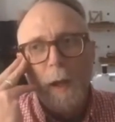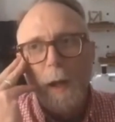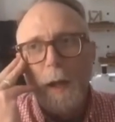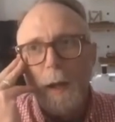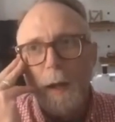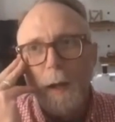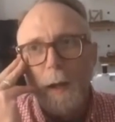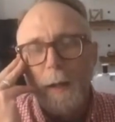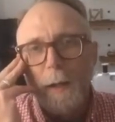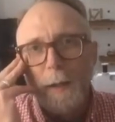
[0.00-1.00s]

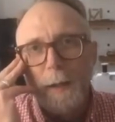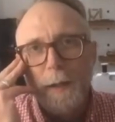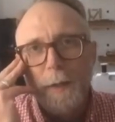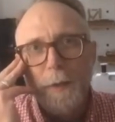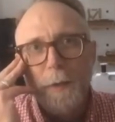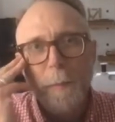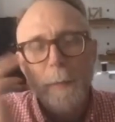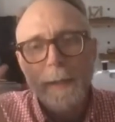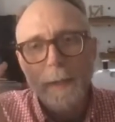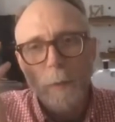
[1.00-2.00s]
the
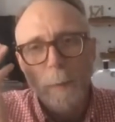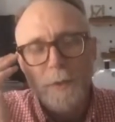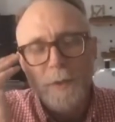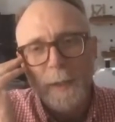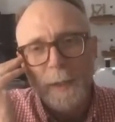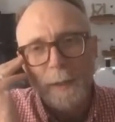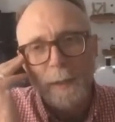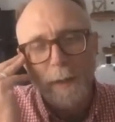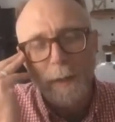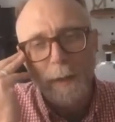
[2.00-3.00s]
media representing a